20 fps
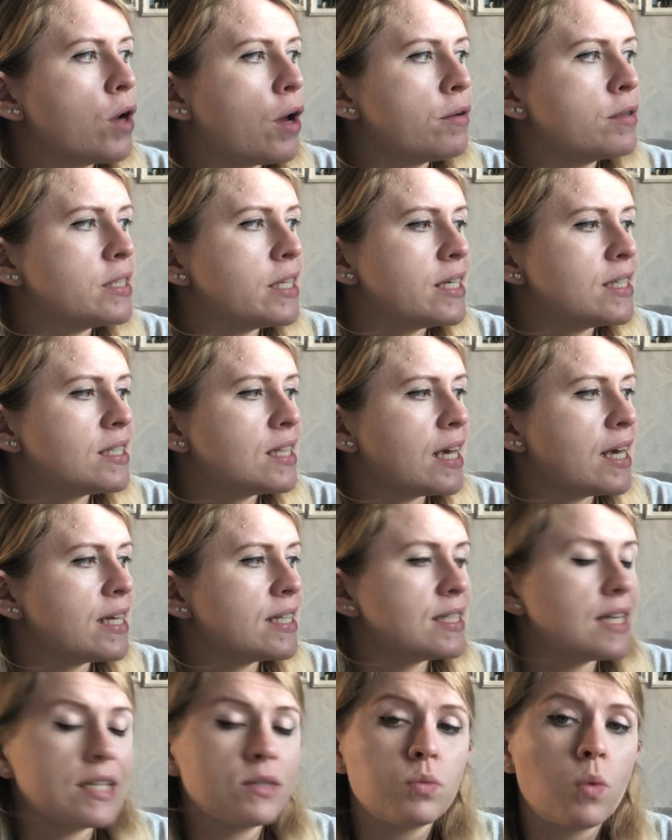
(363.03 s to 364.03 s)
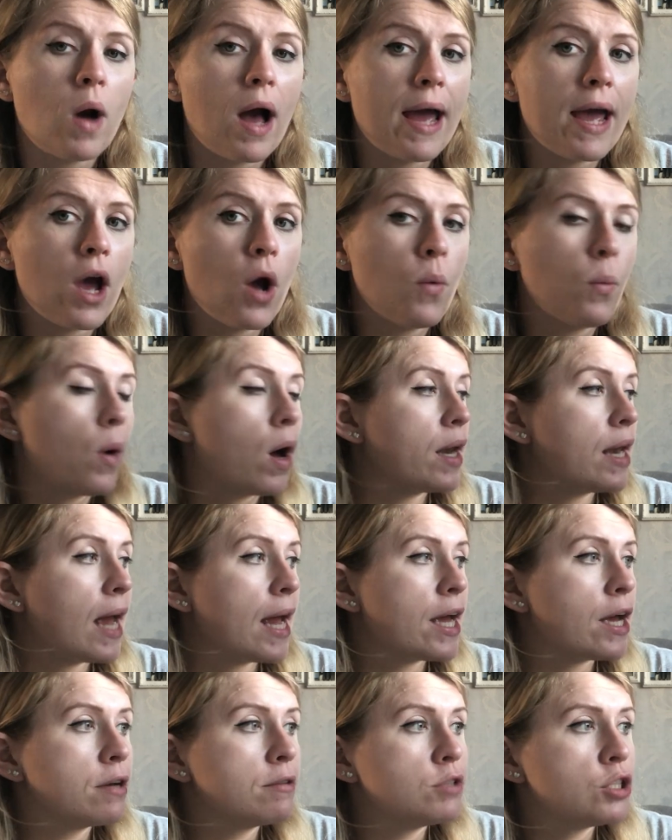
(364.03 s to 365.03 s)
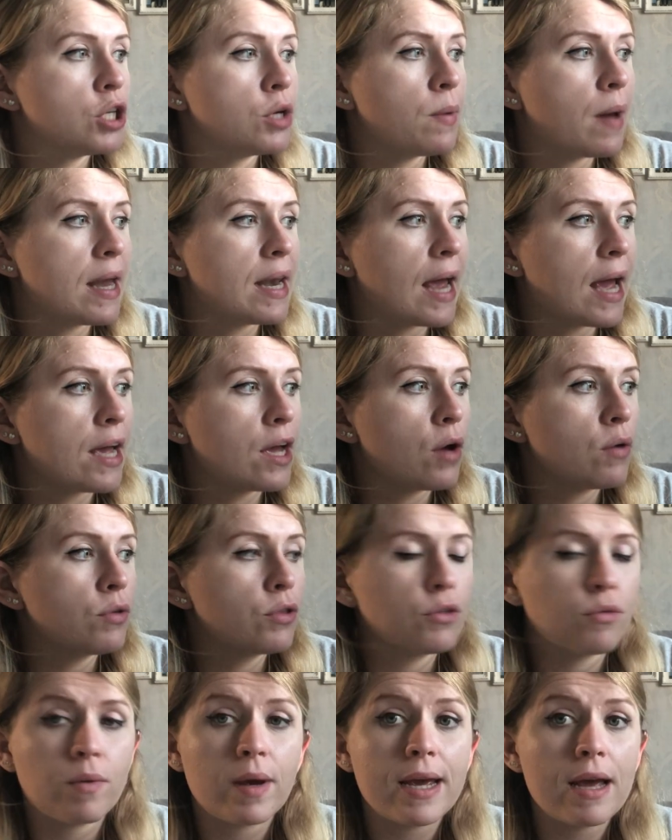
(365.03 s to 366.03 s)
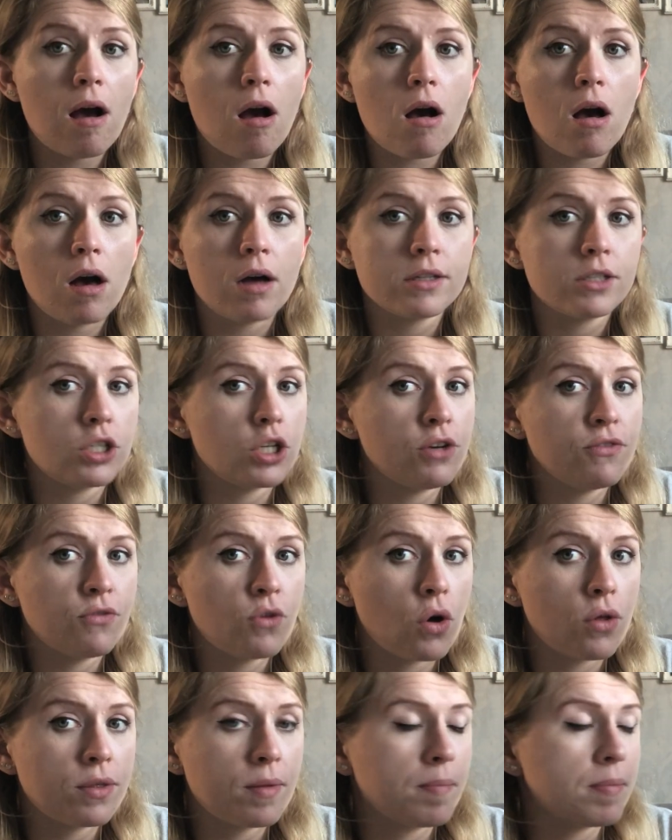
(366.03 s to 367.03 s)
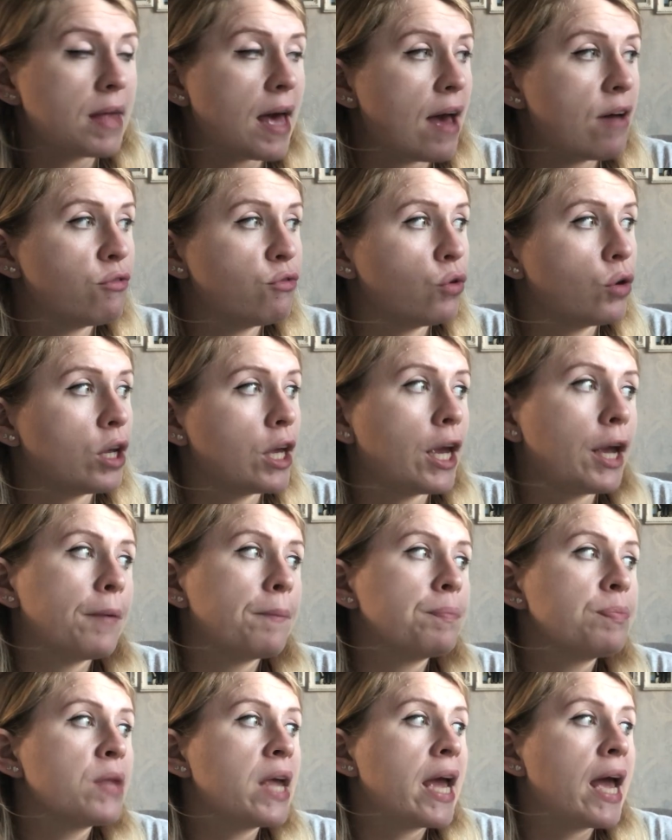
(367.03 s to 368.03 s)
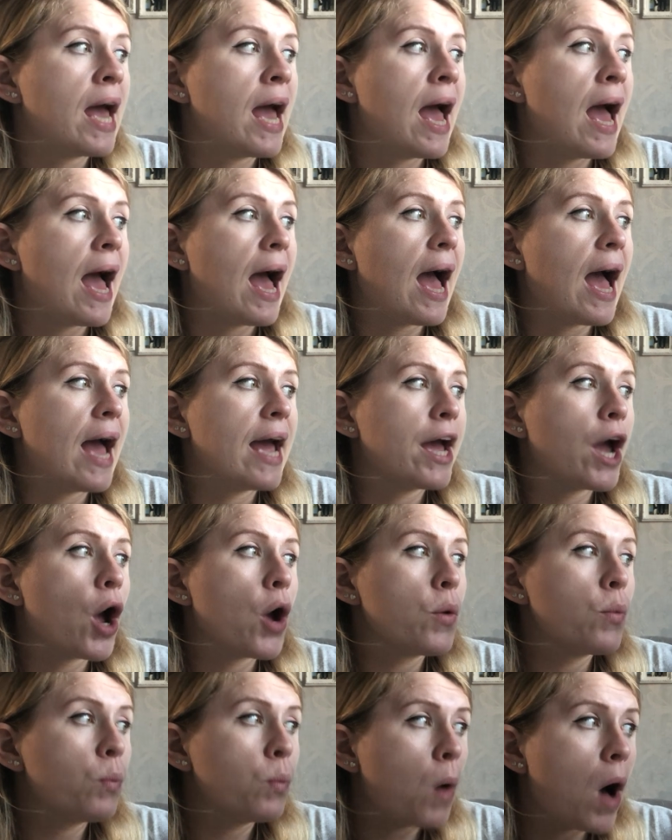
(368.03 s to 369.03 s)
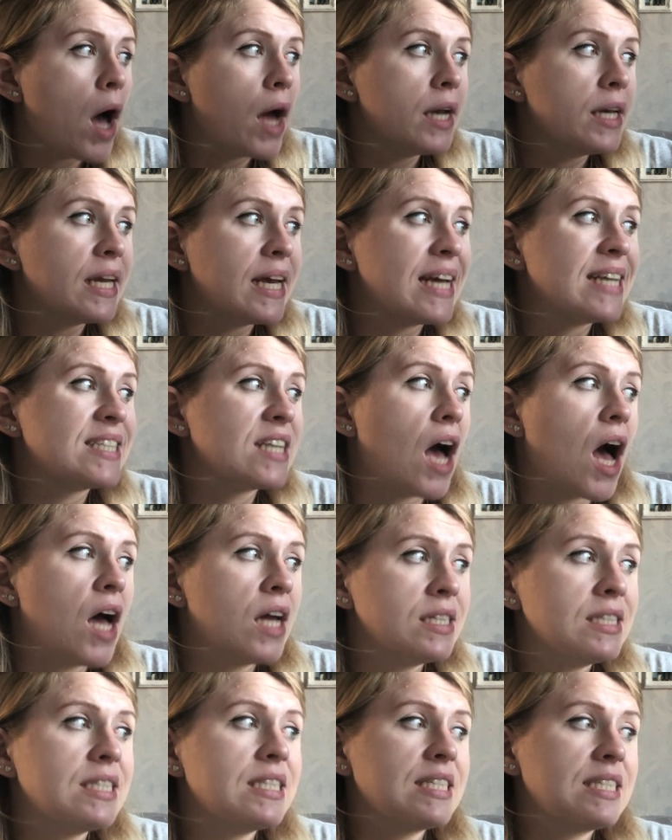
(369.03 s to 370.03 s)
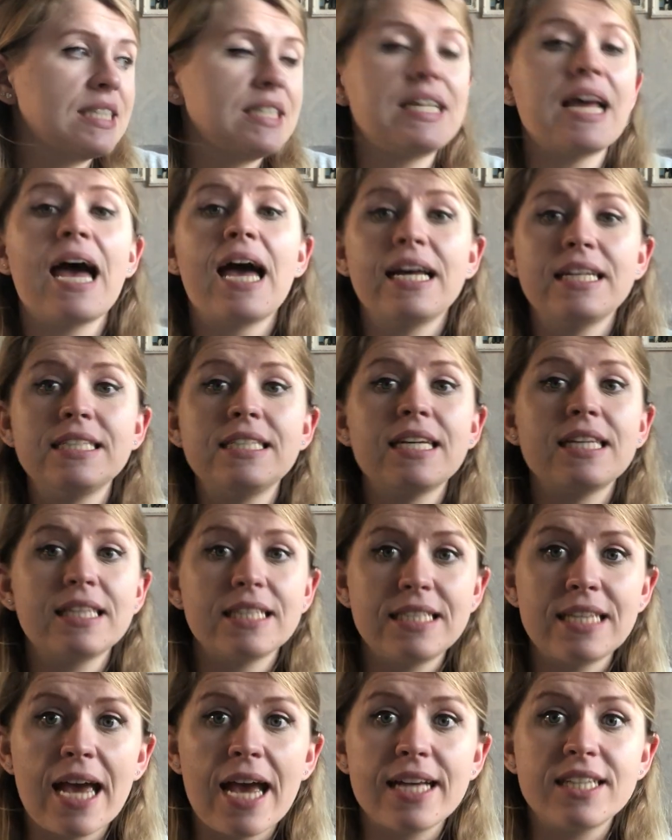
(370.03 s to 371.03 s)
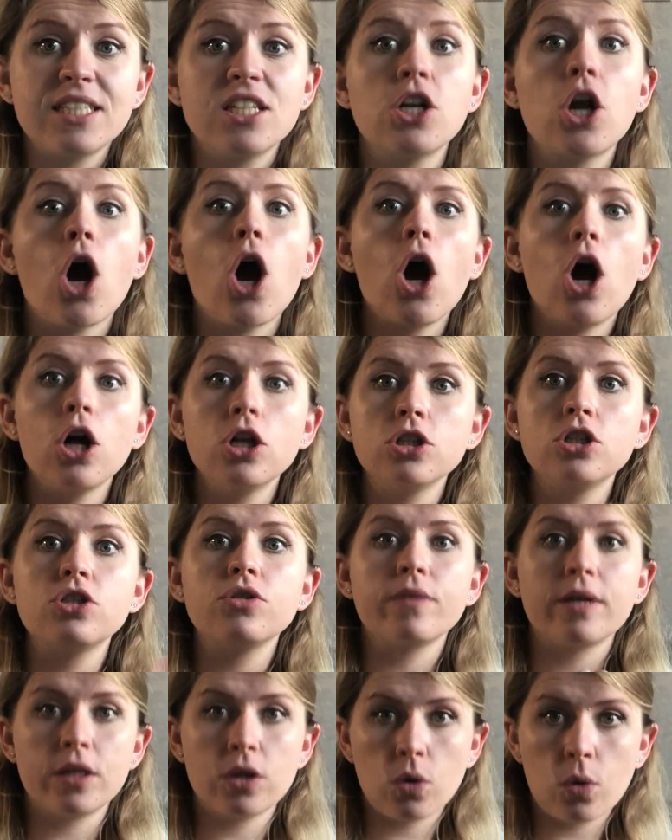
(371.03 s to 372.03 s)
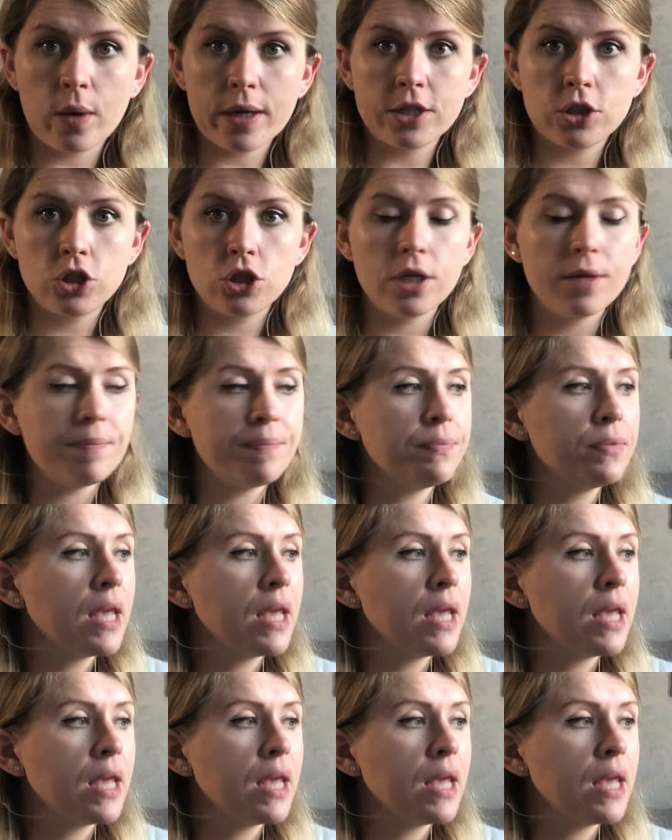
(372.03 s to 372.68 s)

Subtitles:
notice it says what AO1, AO2 and AO3 are. So you've got them there for you. AO1 is understanding the text and answering the question.